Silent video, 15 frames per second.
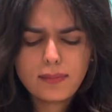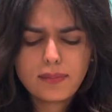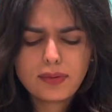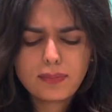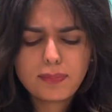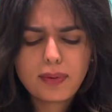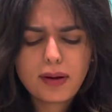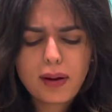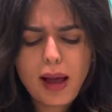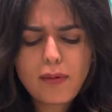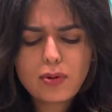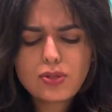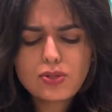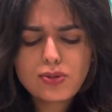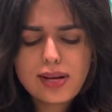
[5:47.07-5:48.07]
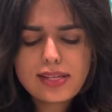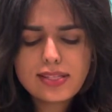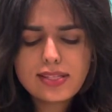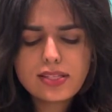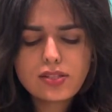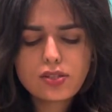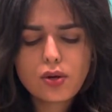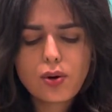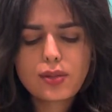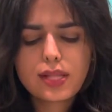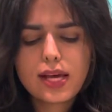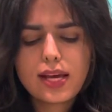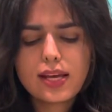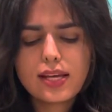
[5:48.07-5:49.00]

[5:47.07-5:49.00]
But I would stress this though, that